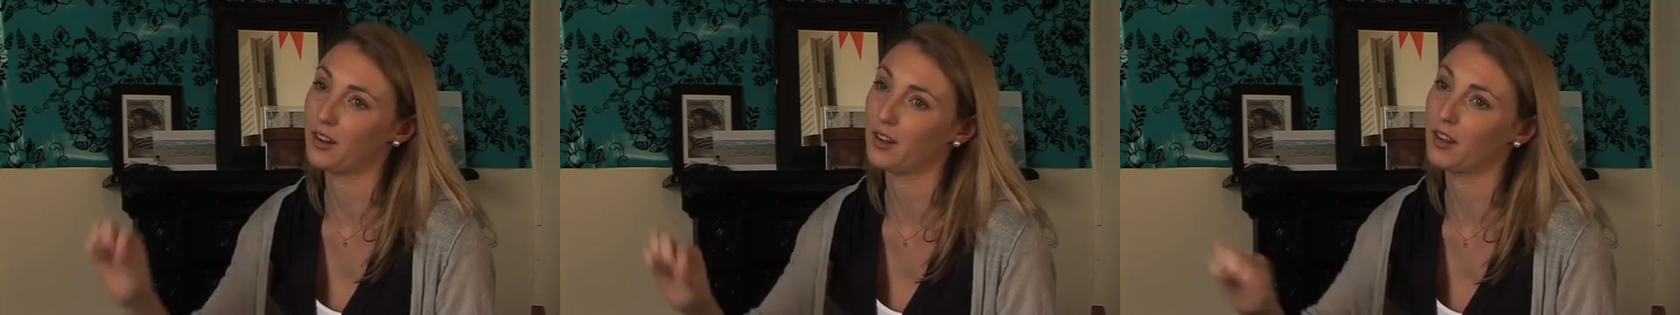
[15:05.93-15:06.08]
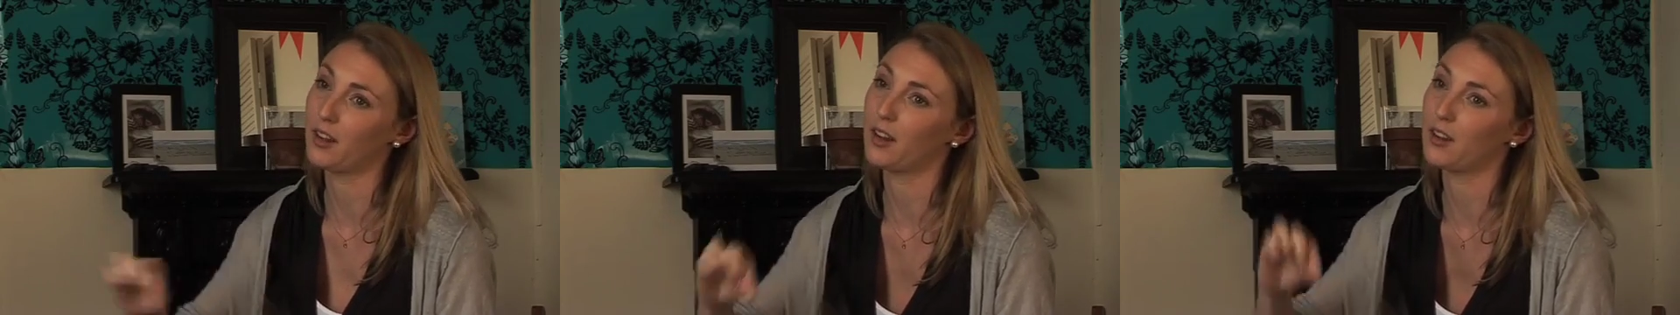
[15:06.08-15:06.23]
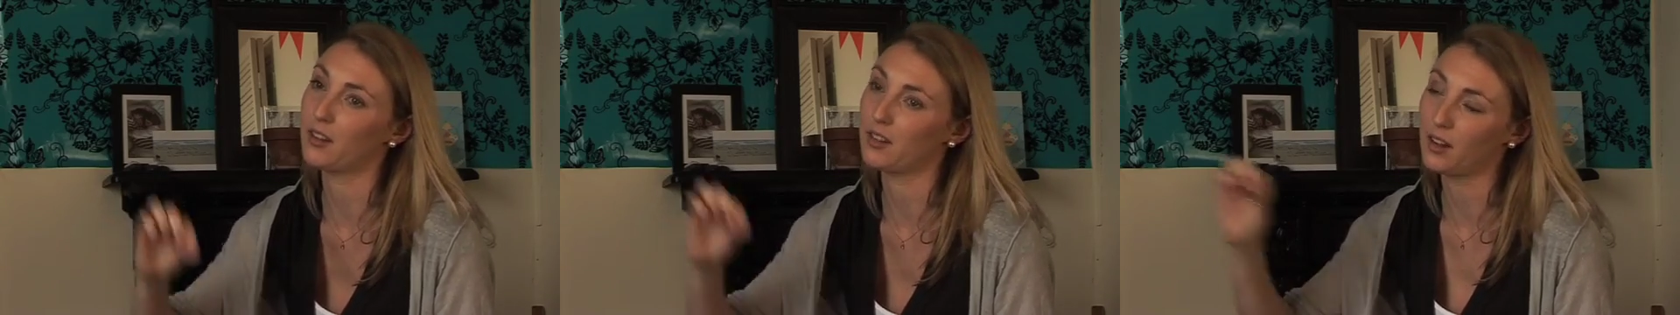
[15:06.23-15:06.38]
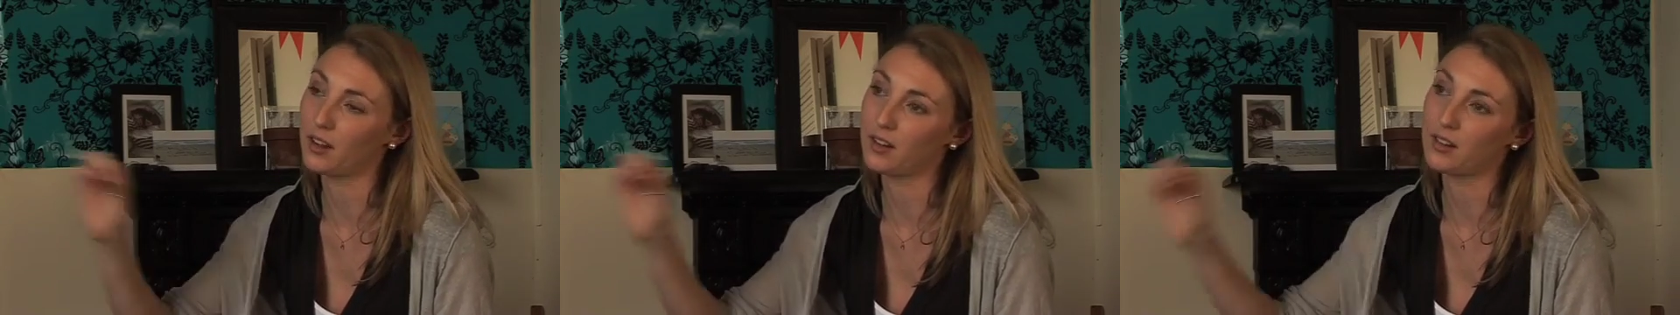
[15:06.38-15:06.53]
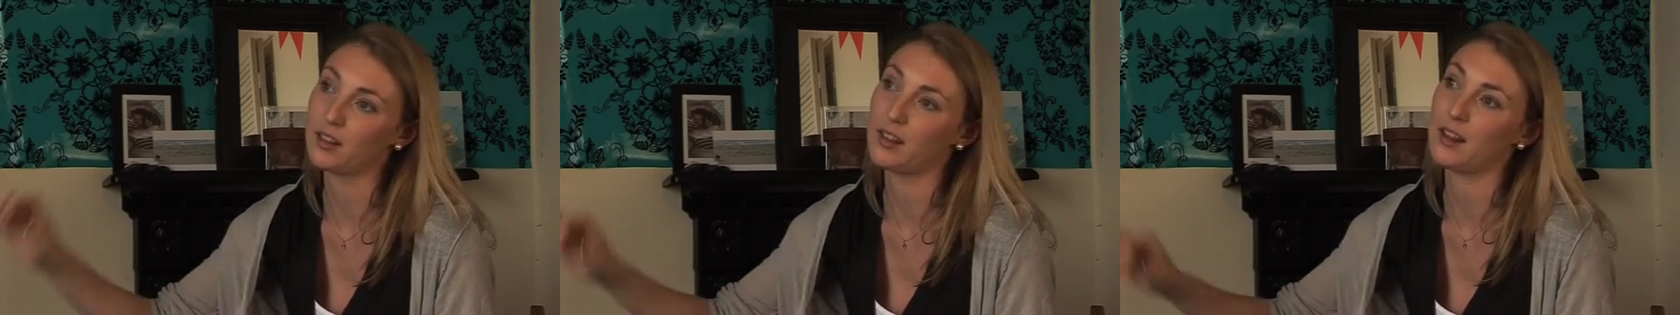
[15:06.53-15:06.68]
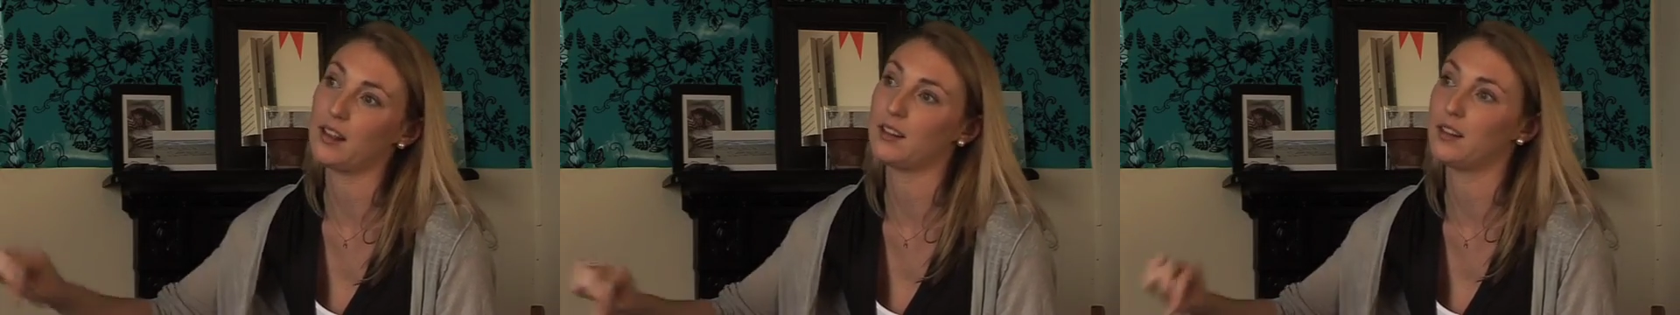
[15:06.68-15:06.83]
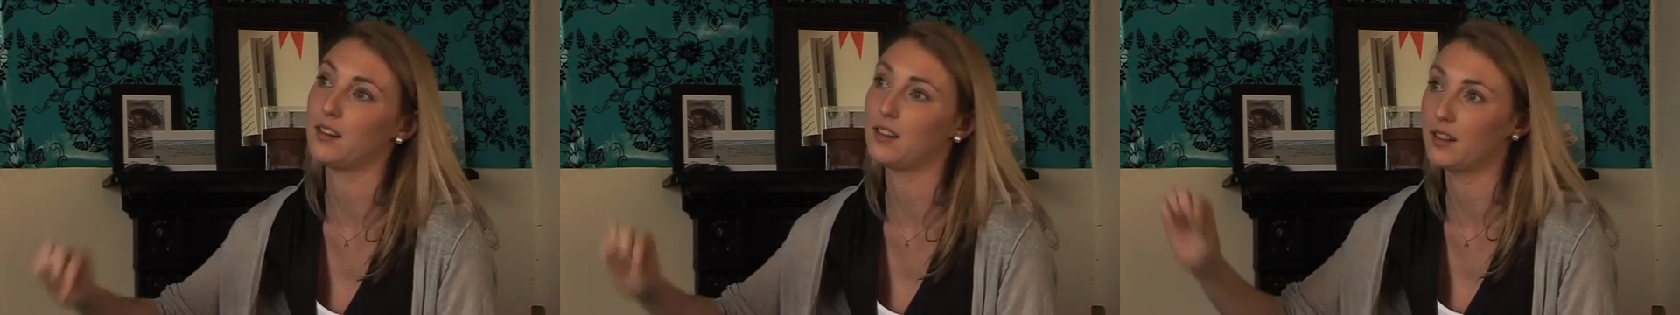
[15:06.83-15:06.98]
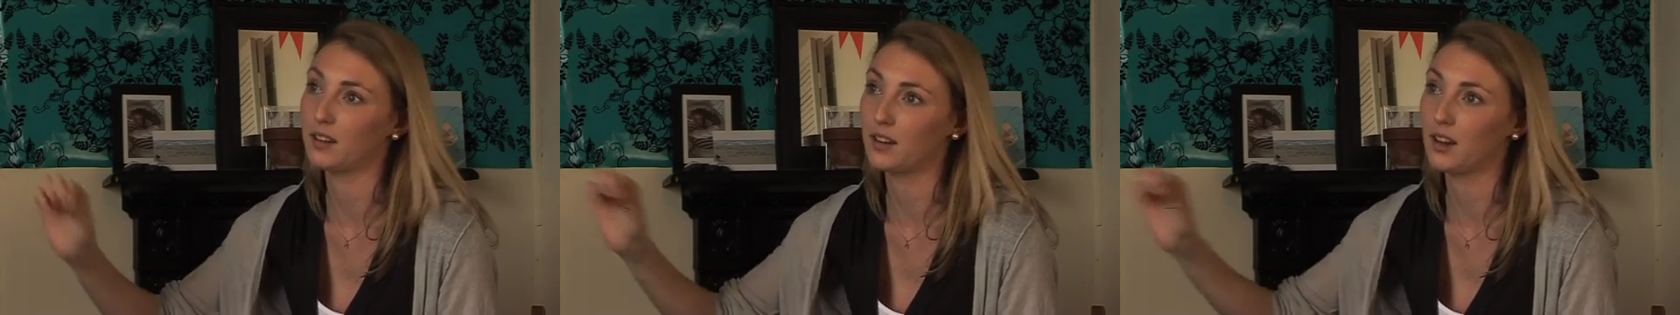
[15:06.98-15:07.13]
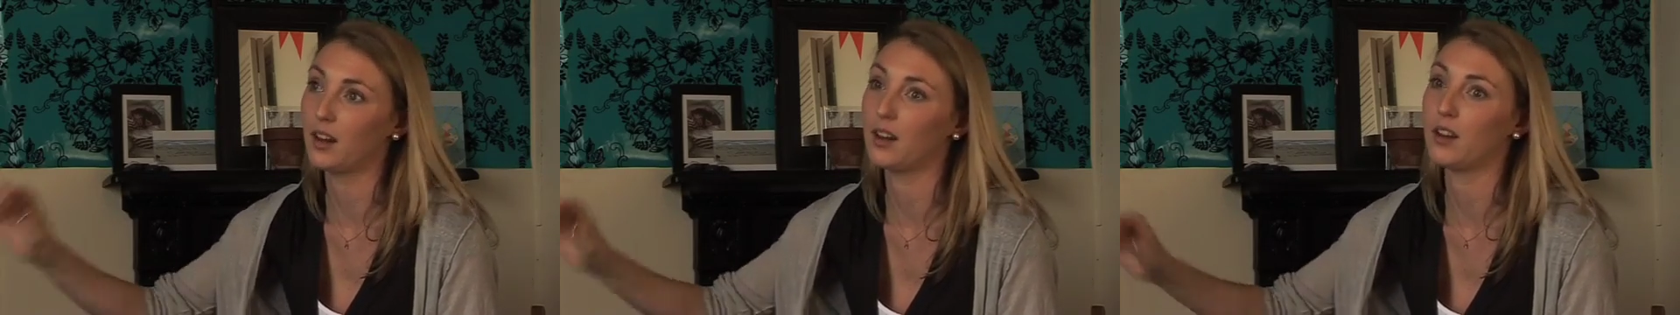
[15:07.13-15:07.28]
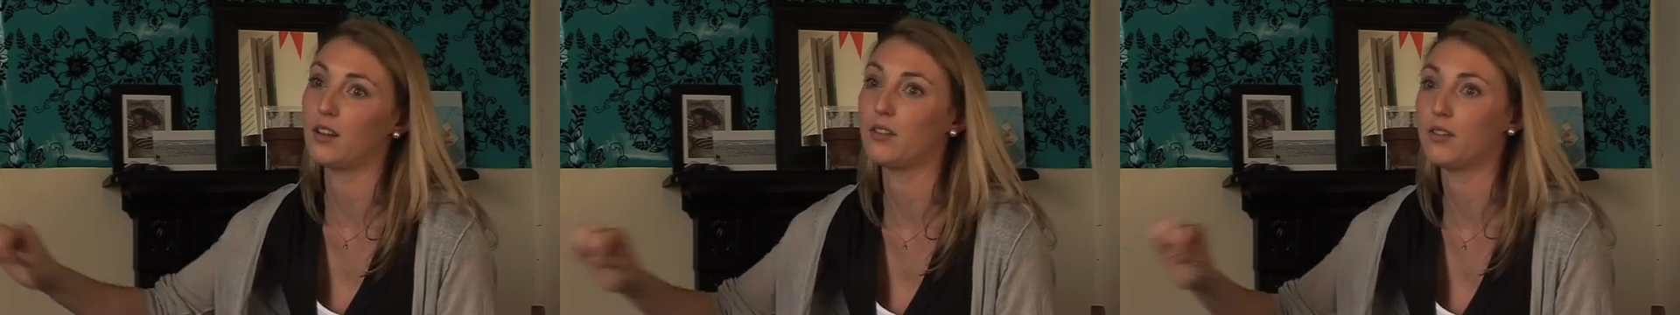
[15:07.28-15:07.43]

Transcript: I see it as a kind